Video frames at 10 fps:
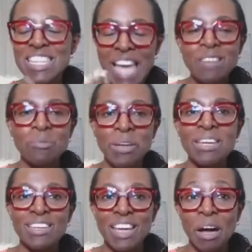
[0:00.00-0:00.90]
can
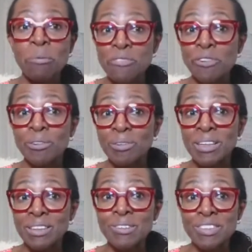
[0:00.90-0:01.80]
be helpful
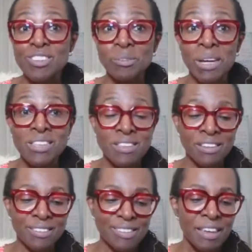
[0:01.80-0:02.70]
in those
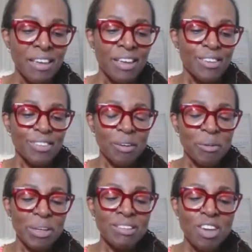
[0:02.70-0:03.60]
situations.
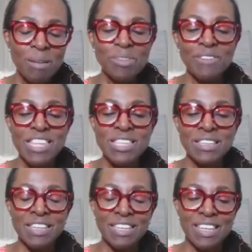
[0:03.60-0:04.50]
So in terms of
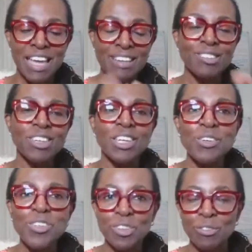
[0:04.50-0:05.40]
actually the
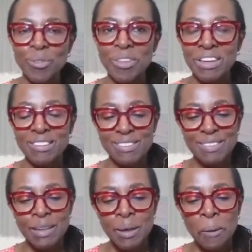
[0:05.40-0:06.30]
execution of all
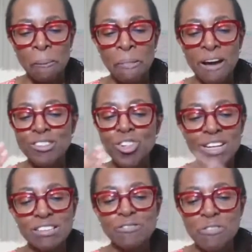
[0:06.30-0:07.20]
this, I
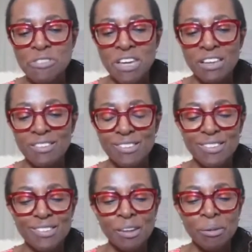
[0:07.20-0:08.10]
tried different
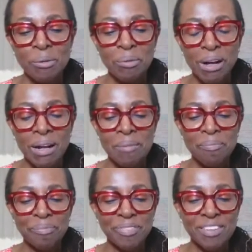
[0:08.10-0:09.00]
things. So
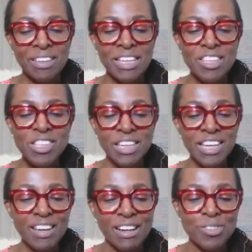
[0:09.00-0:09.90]

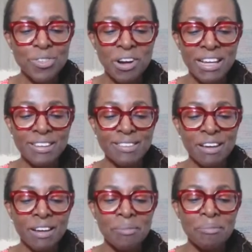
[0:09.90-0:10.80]
initially I tried,
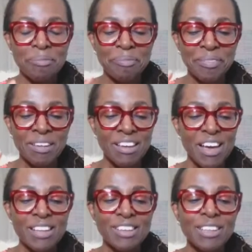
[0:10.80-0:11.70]

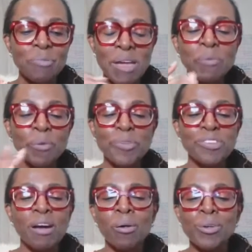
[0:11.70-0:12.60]
and people will
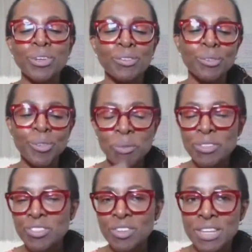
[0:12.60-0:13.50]
say, oh, not
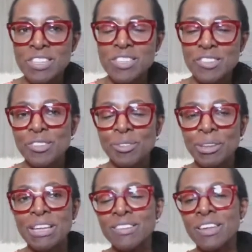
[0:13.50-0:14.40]
supposed to use agencies
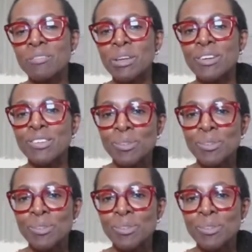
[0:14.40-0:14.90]
on LinkedIn because